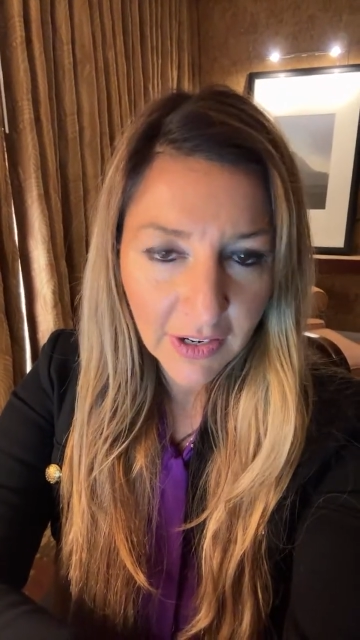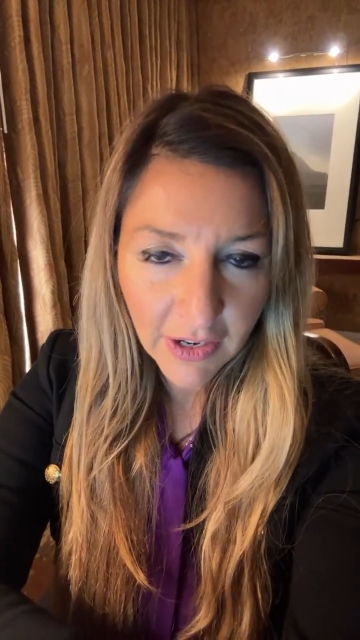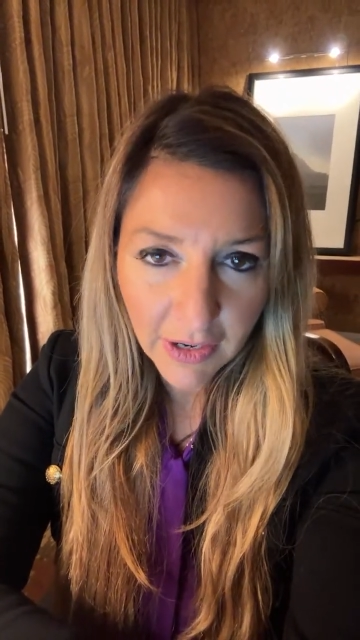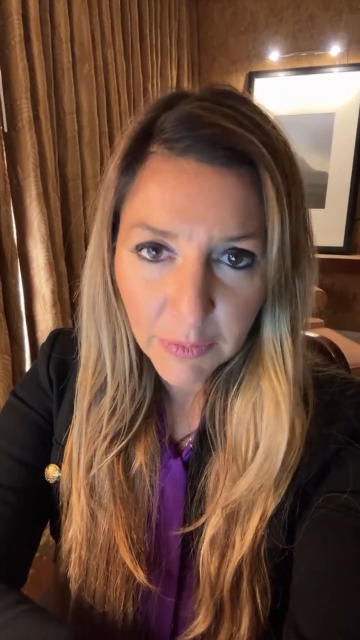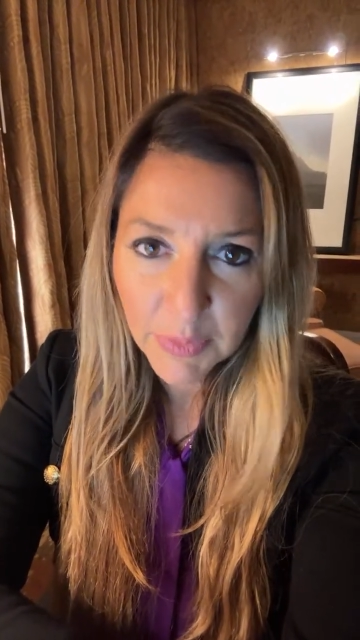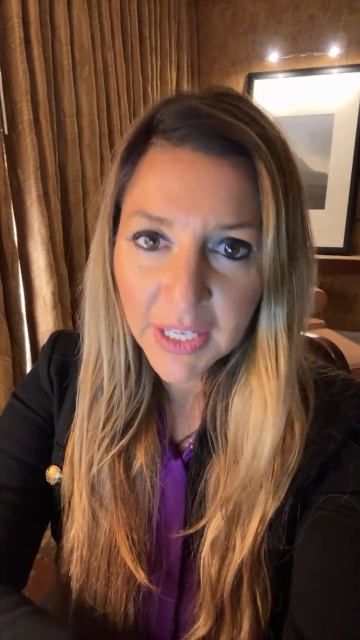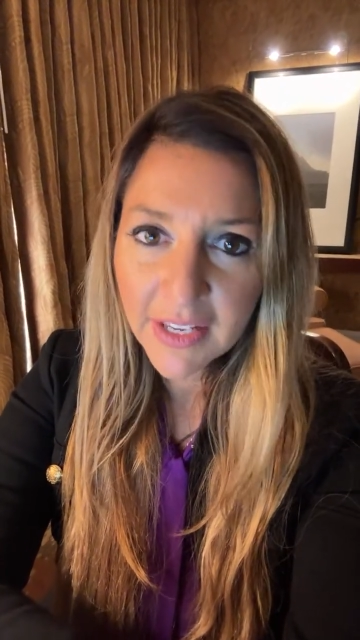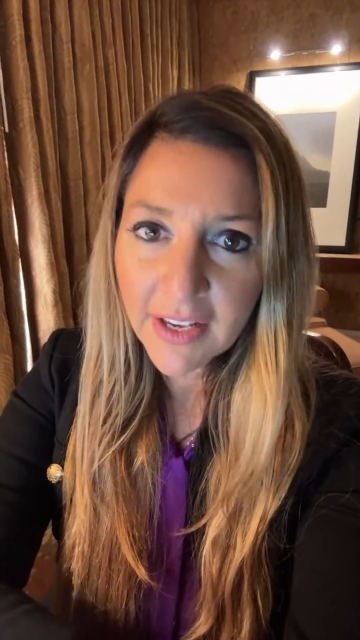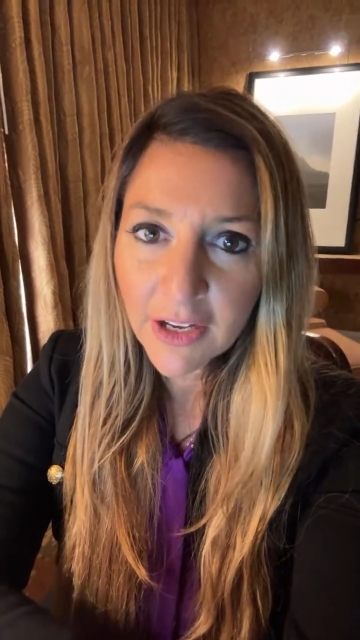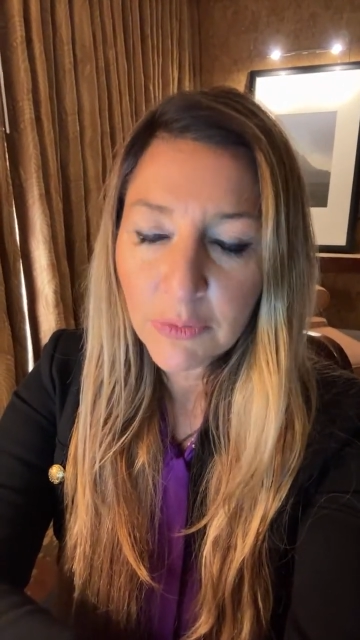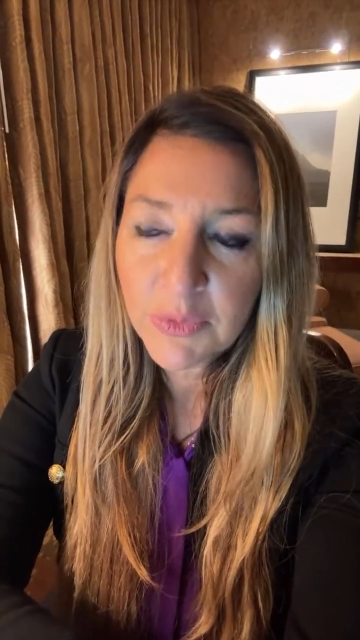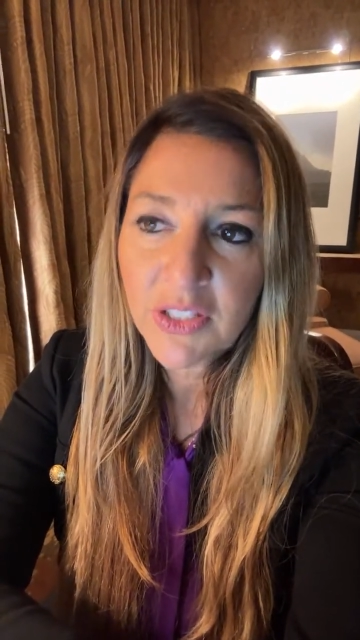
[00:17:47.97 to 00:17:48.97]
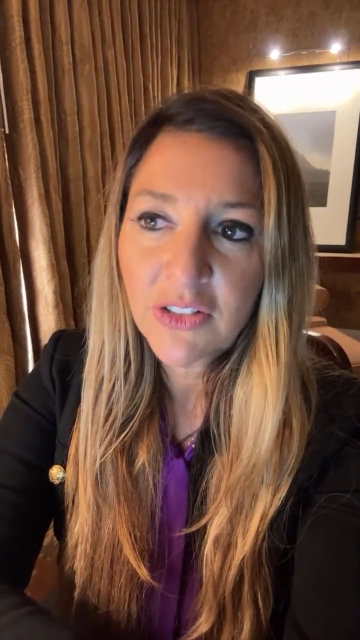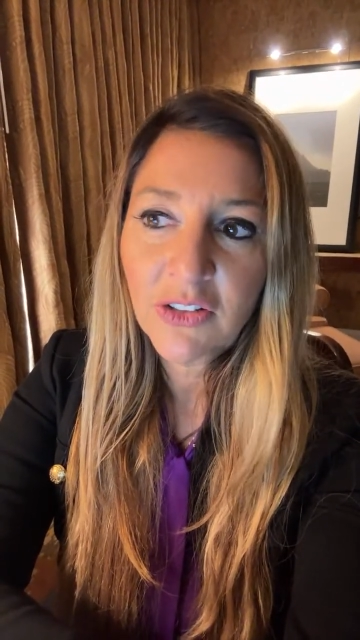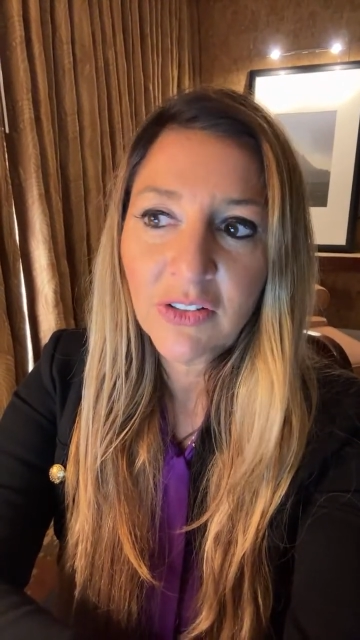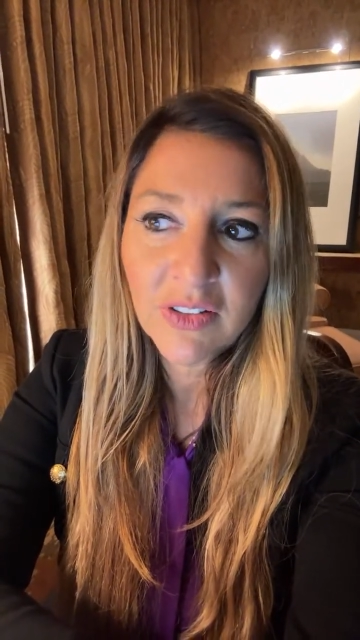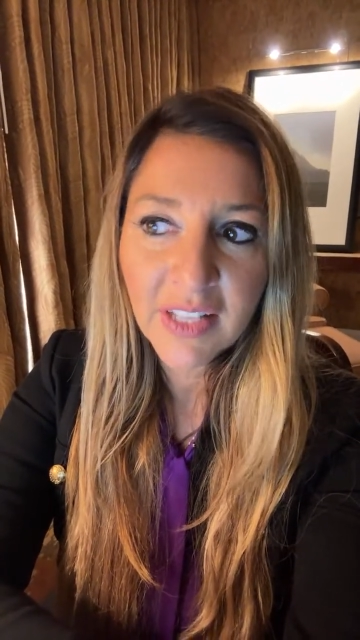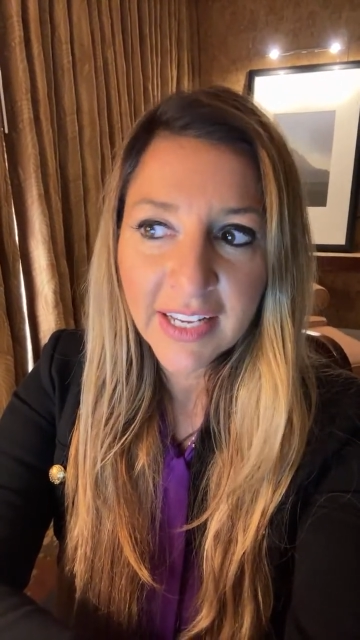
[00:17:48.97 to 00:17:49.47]
are being helped in
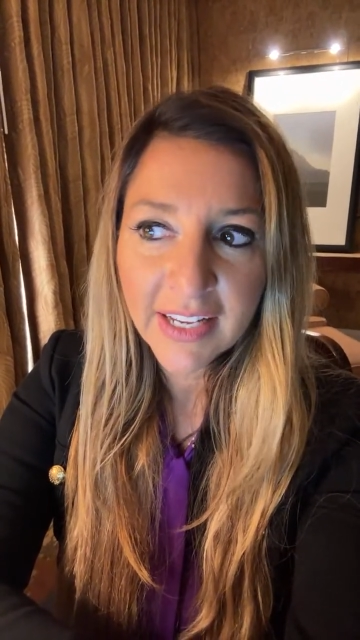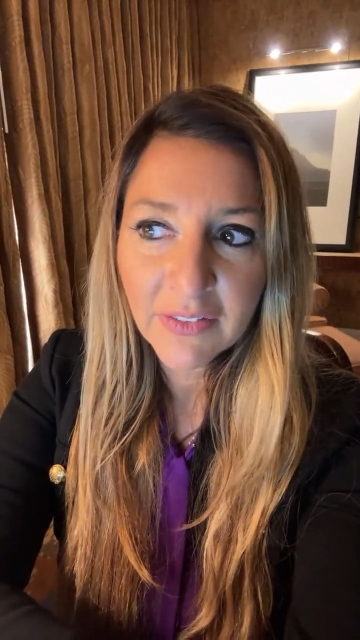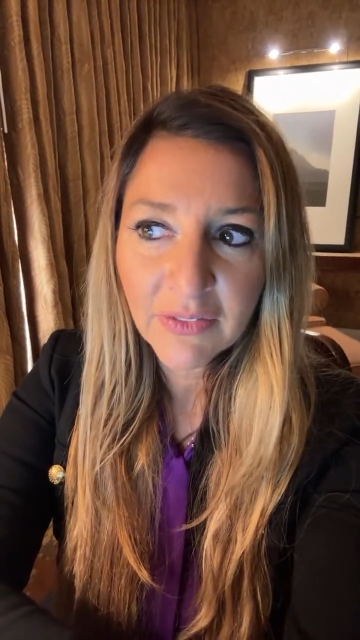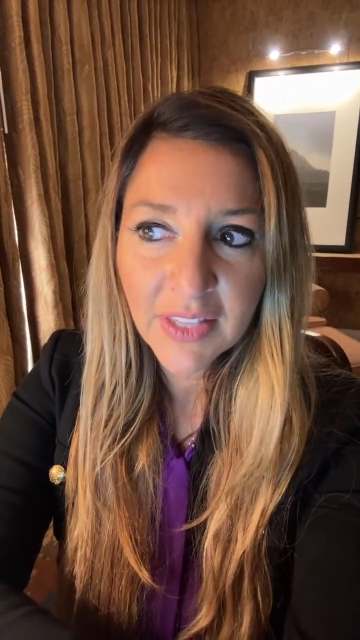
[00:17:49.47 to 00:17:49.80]
your life,